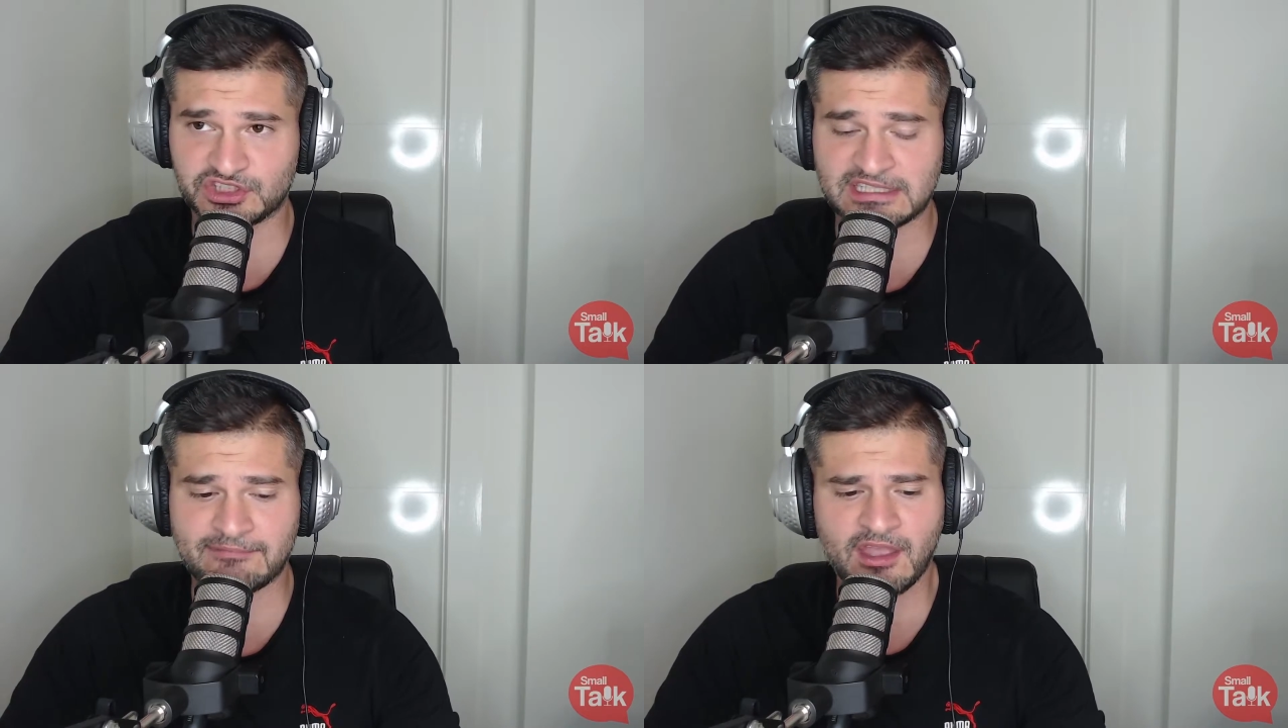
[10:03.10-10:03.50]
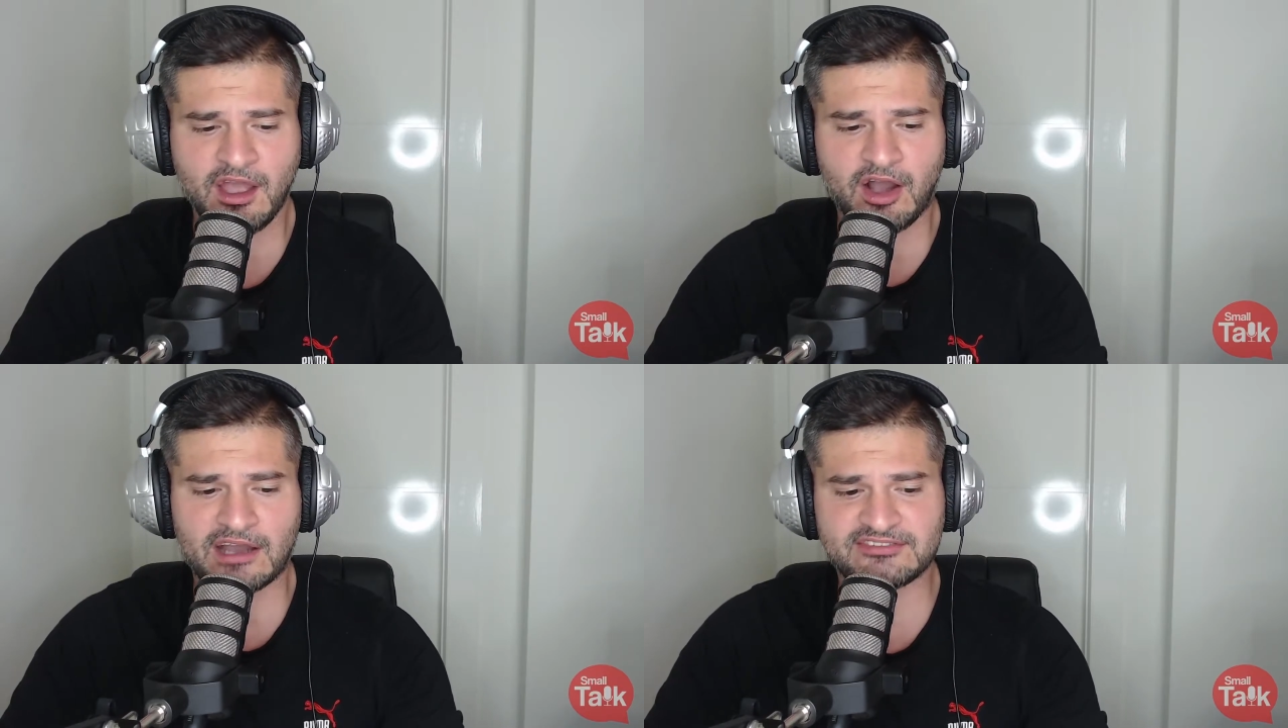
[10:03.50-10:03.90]
that.
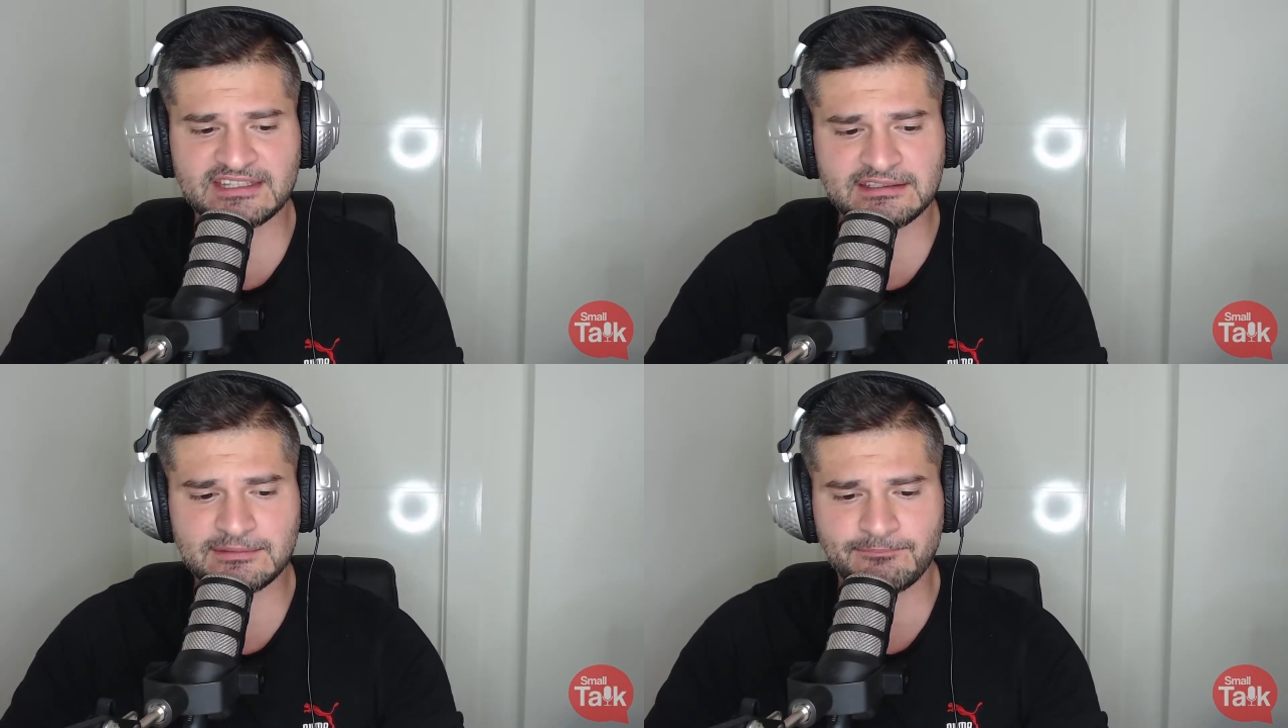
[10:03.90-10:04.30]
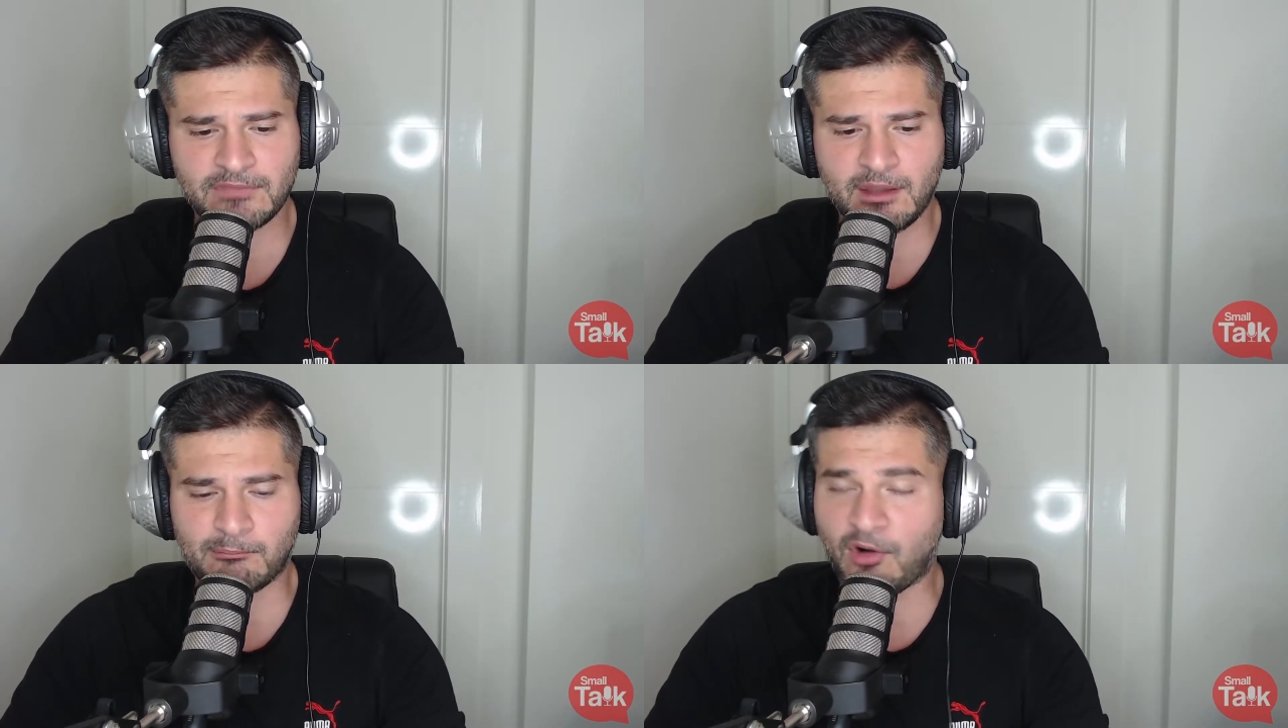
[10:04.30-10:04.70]
I think
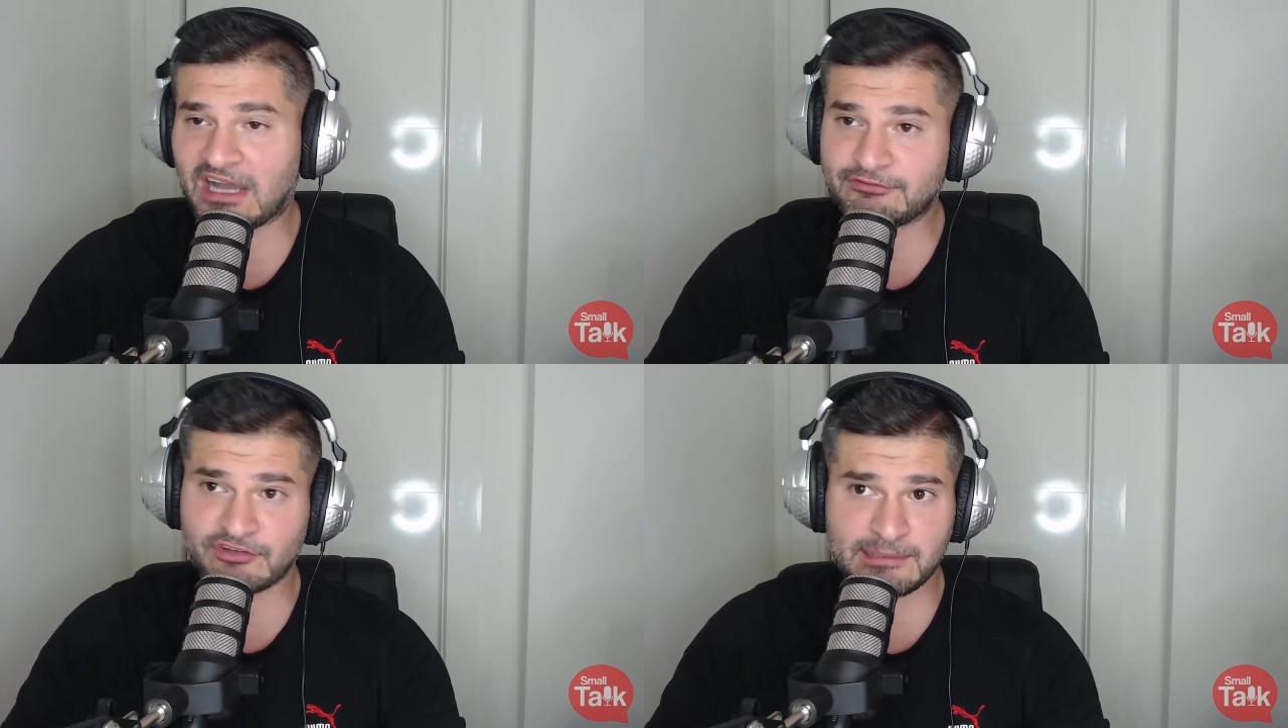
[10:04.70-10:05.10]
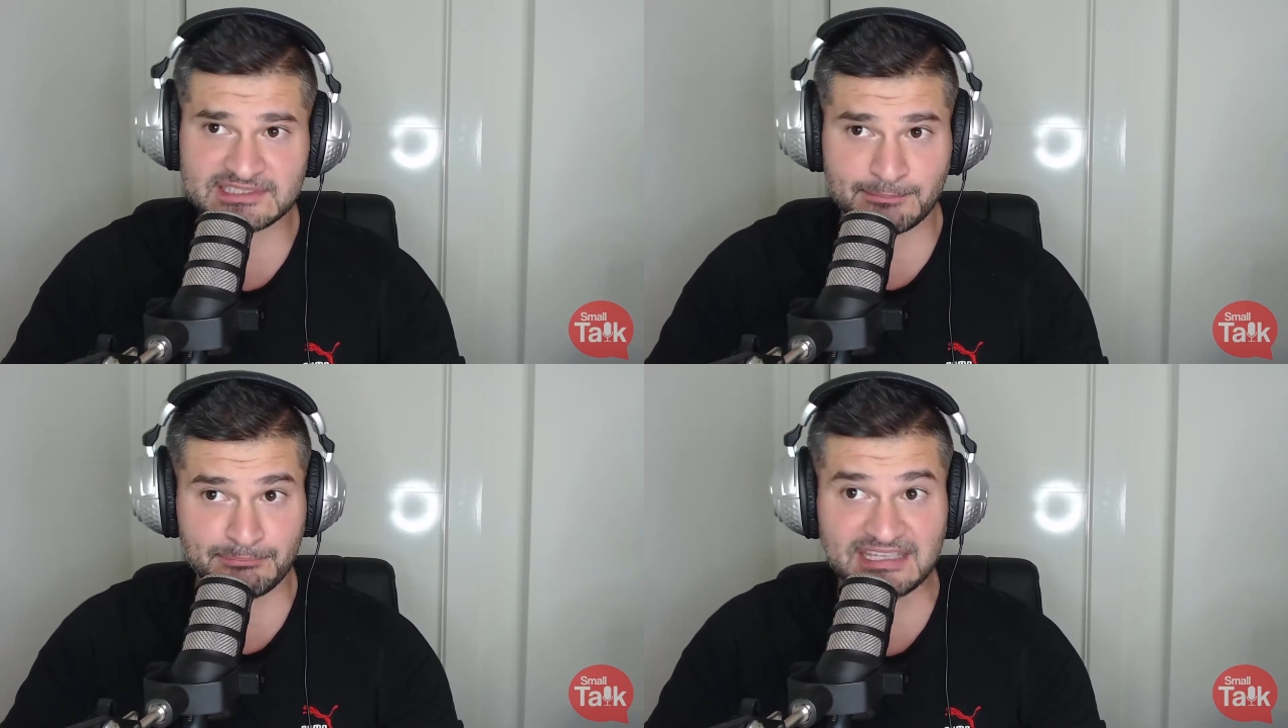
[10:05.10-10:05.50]
mind frame is
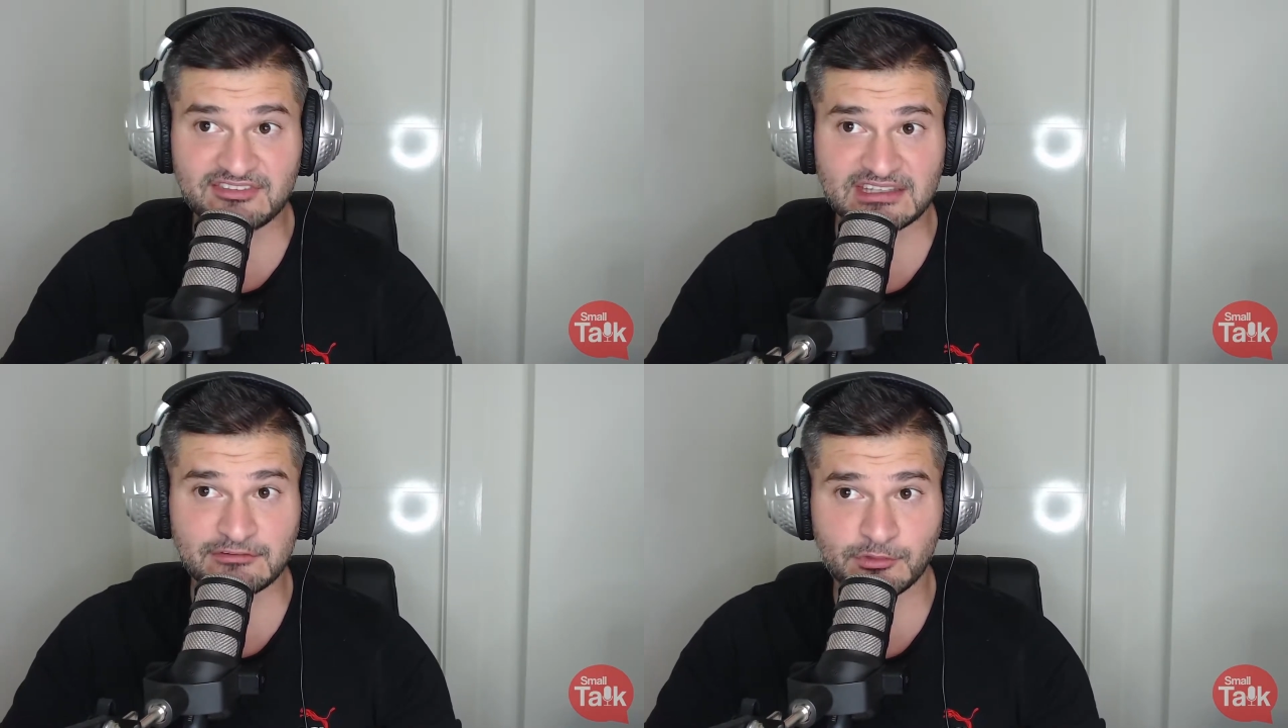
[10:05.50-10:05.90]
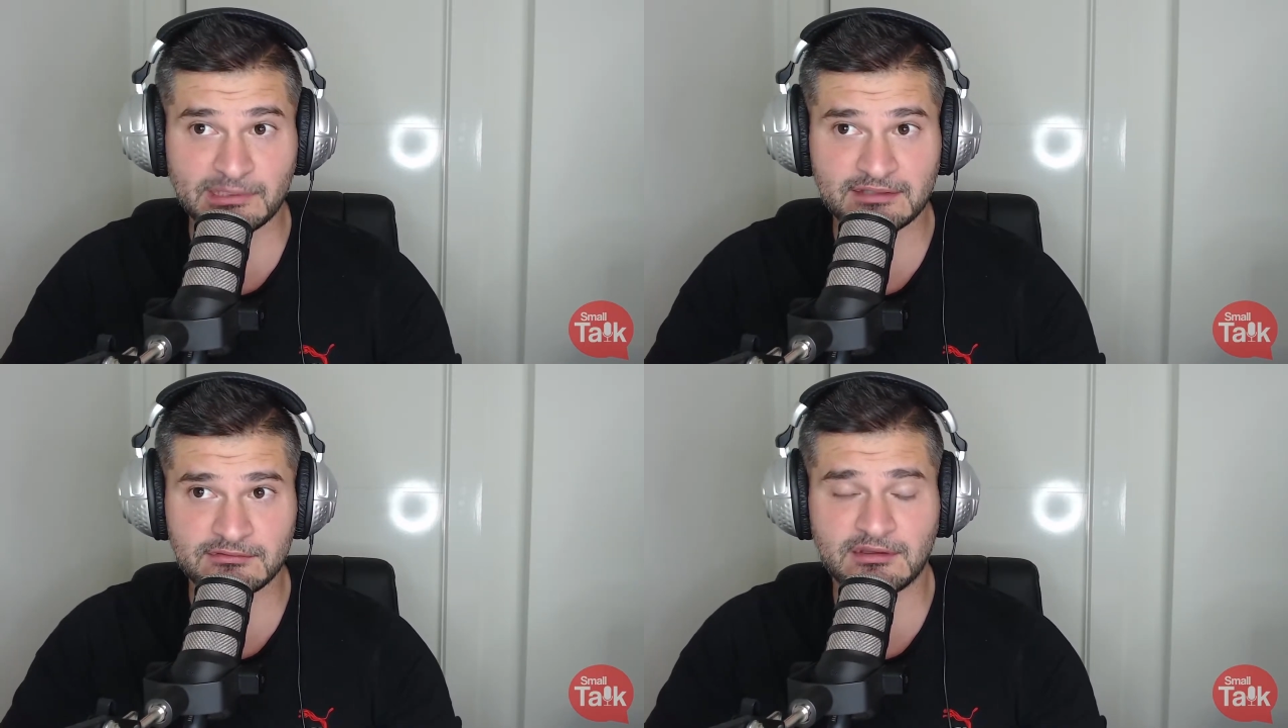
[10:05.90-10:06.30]
a big thing for me.